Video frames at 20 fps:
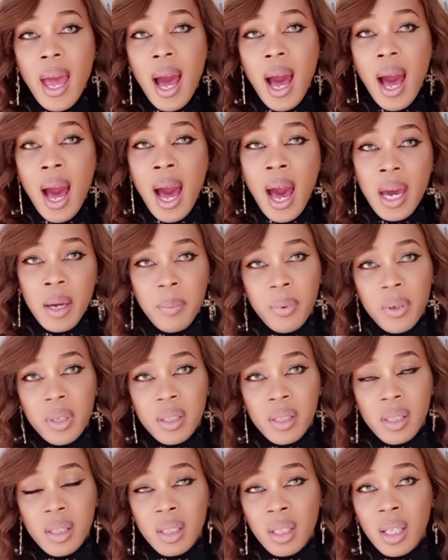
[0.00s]
I
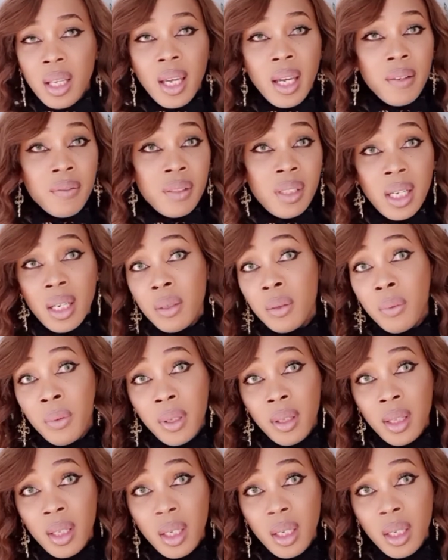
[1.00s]
personally have dealt
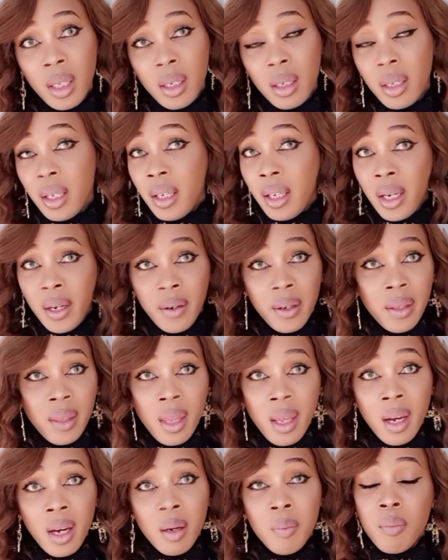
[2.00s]
with it here and
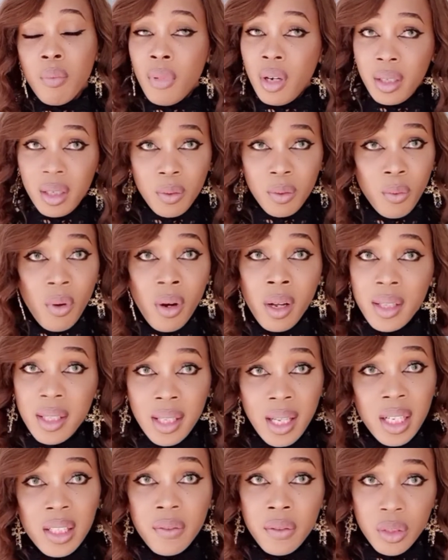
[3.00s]
there more than once,
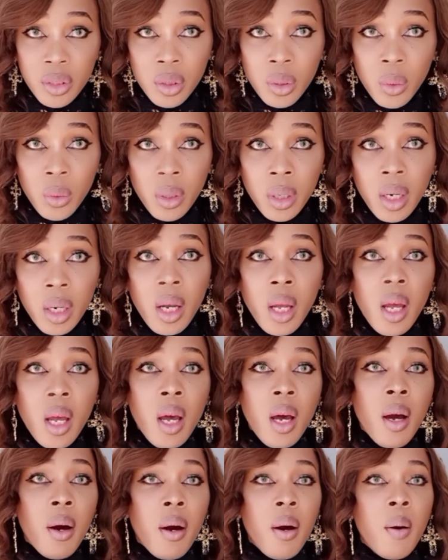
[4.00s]
that's for sure.
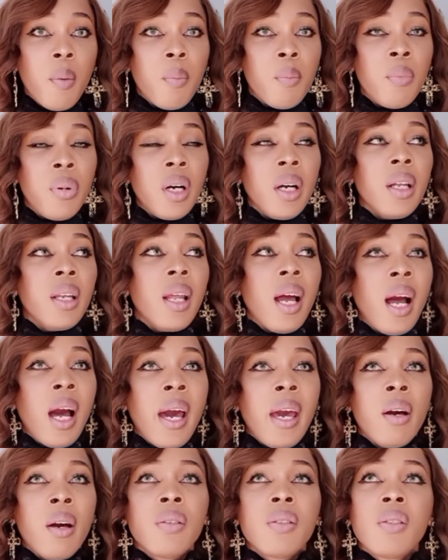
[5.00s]
But
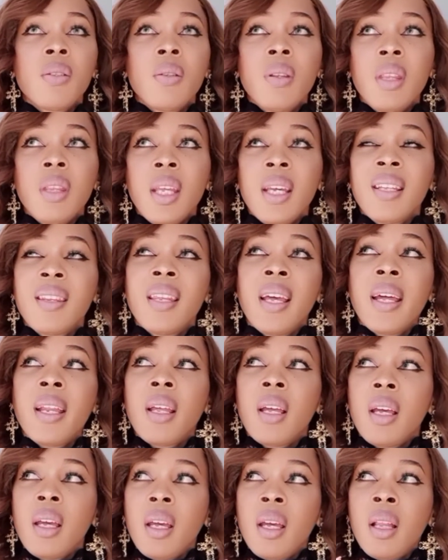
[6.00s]
I also think that
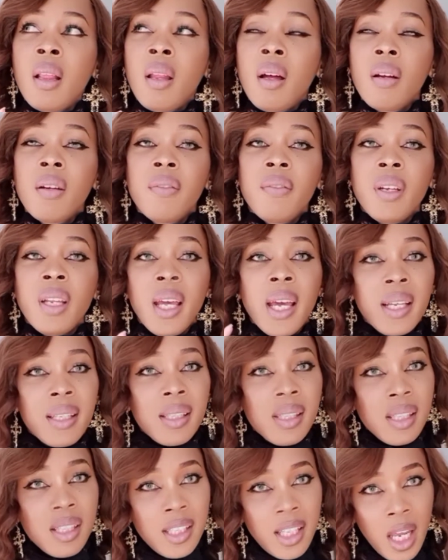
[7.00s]
a lot of it has
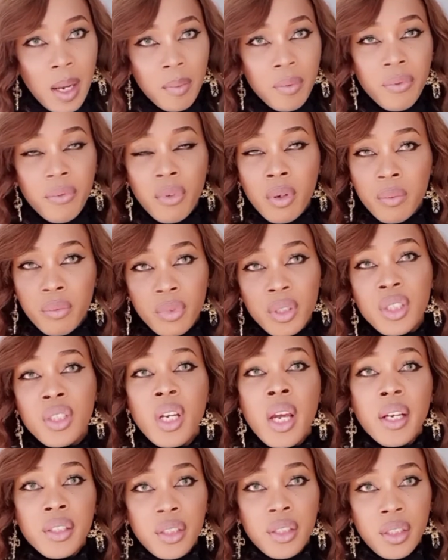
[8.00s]
stemmed from
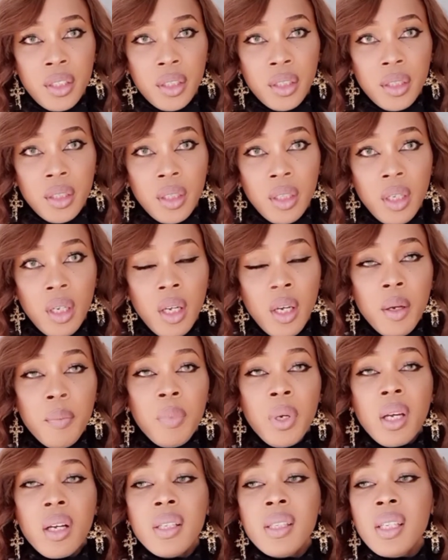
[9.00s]
rejection,
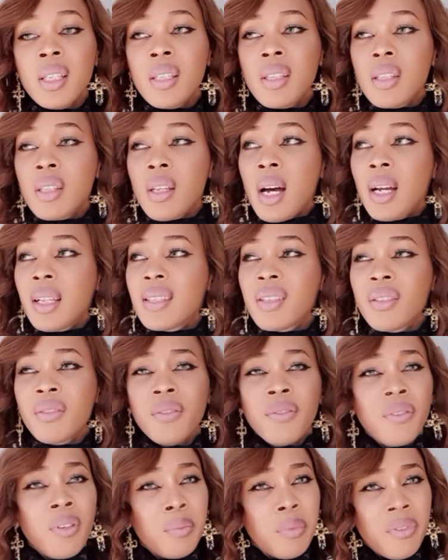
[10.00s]
because it starts
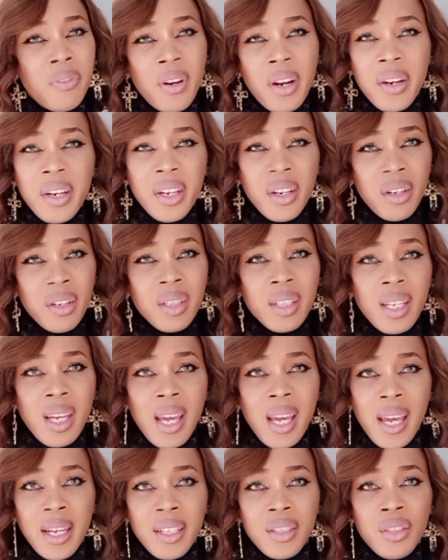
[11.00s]
from a very early
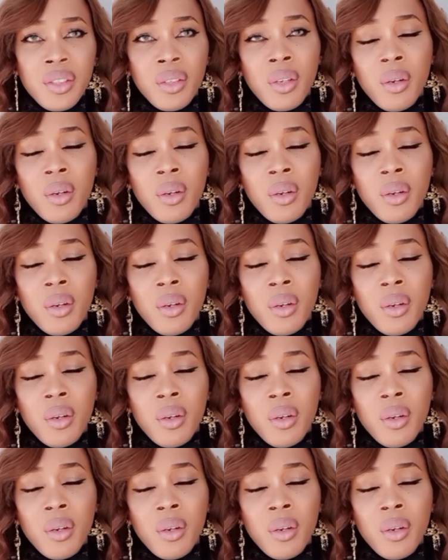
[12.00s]
age.